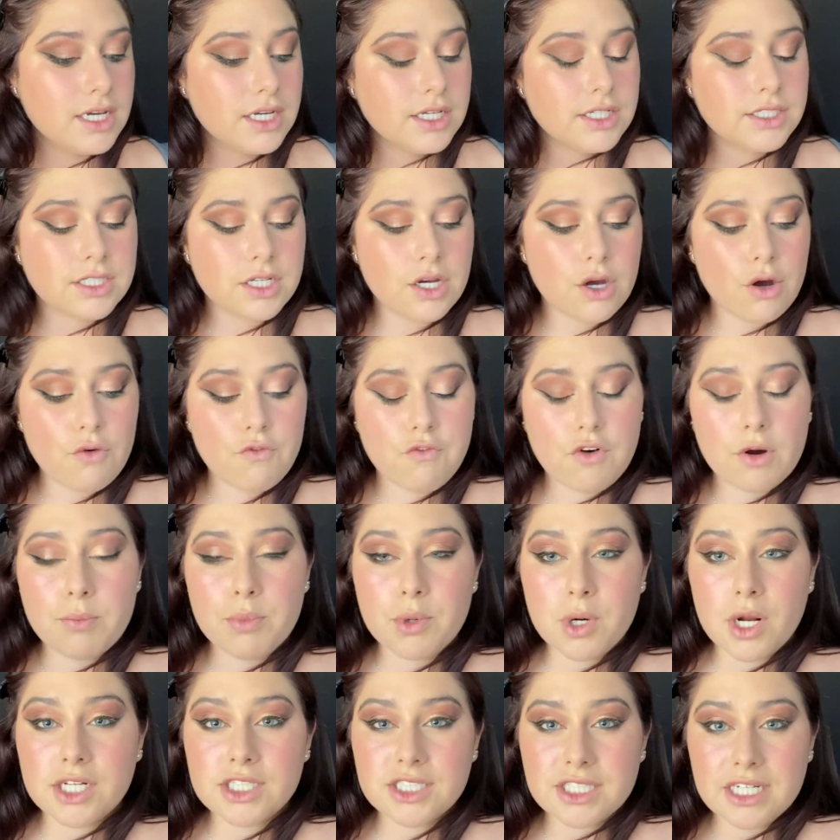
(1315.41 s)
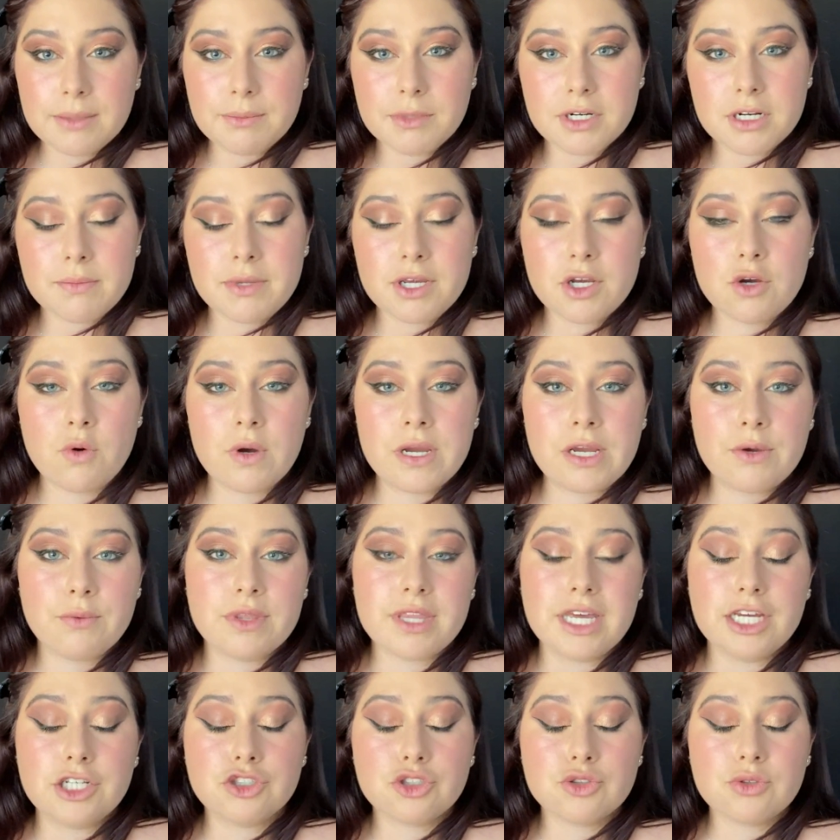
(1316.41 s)
So for bronzer, I'm gonna be going with
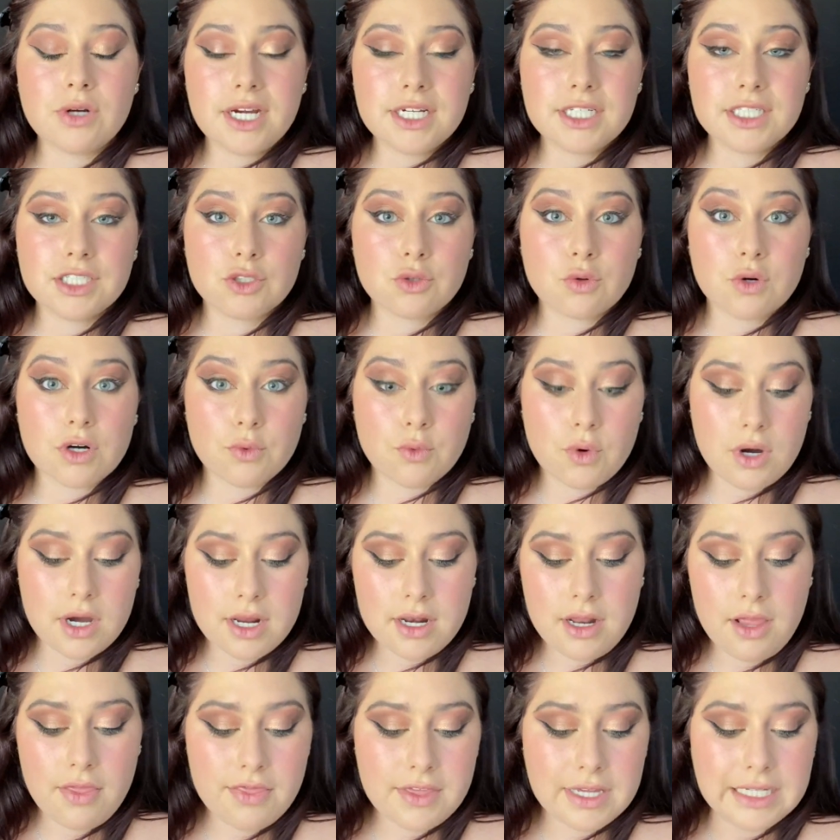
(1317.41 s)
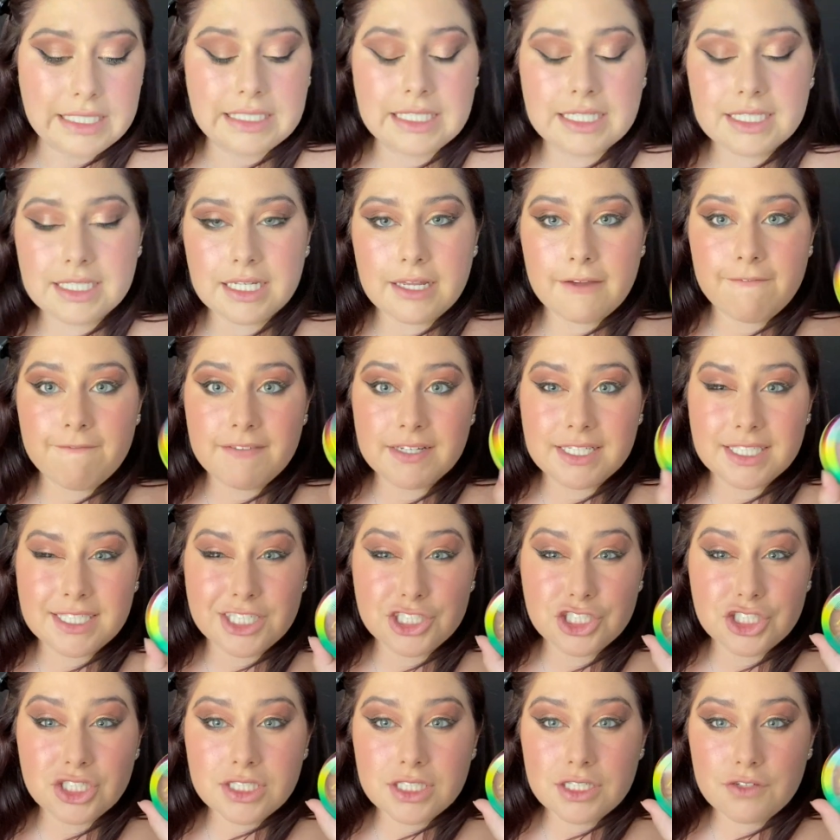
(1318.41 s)
a drugstore one. This is the
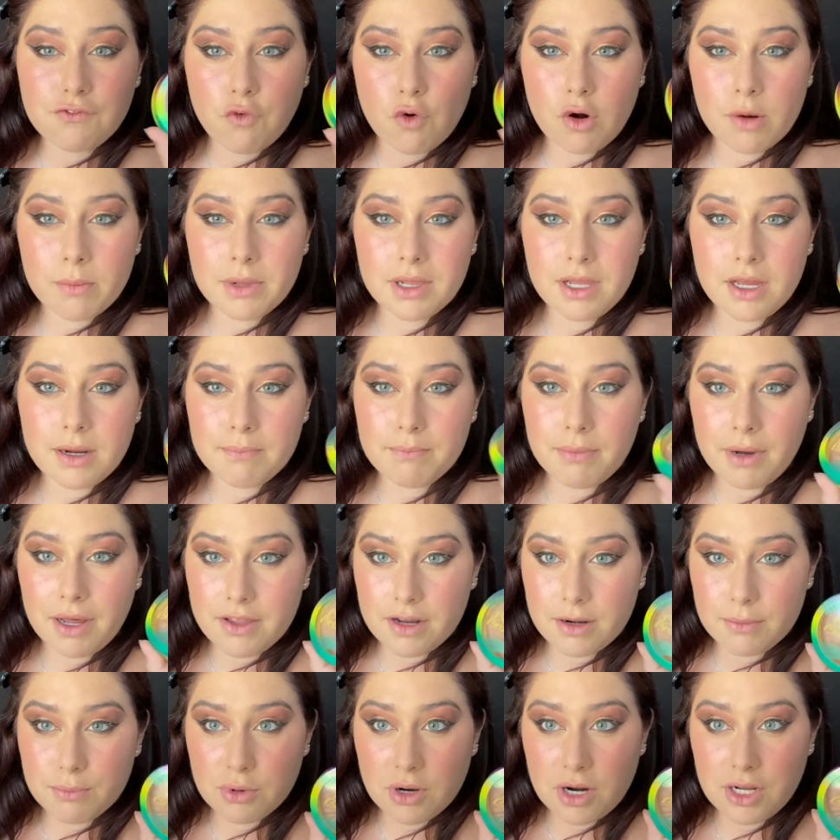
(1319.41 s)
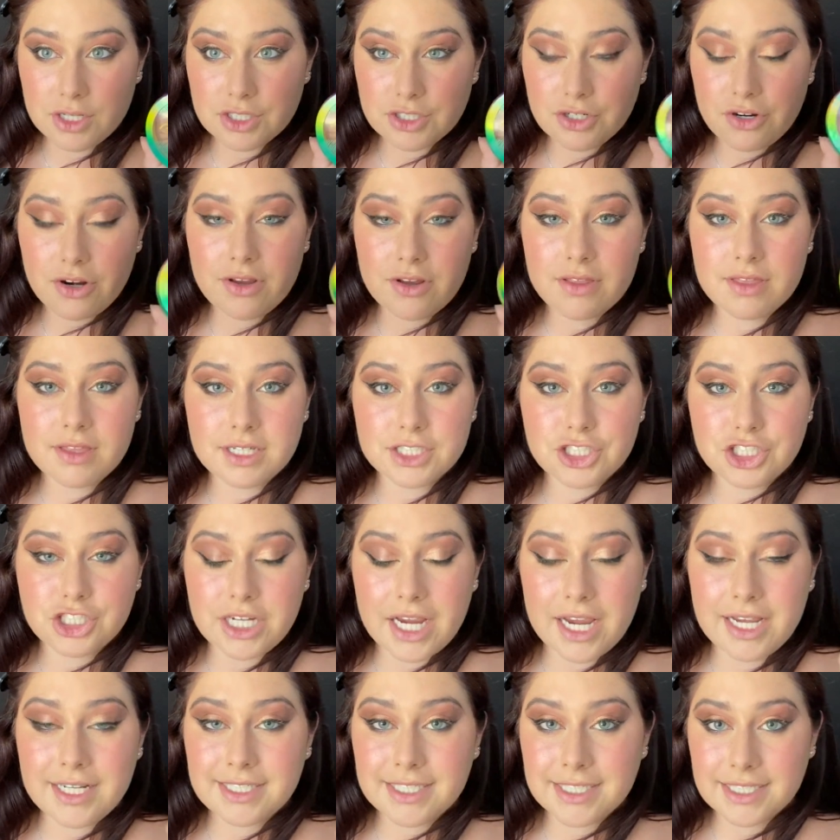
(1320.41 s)
Physicians Formula Butter Bronzer in the
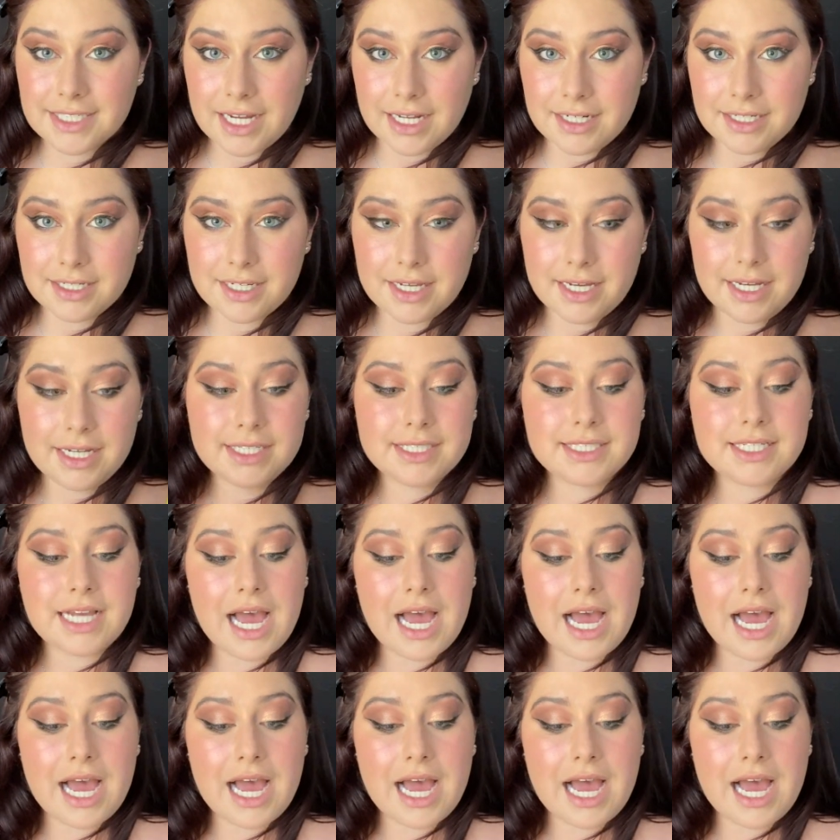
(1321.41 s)
shade Sunkissed.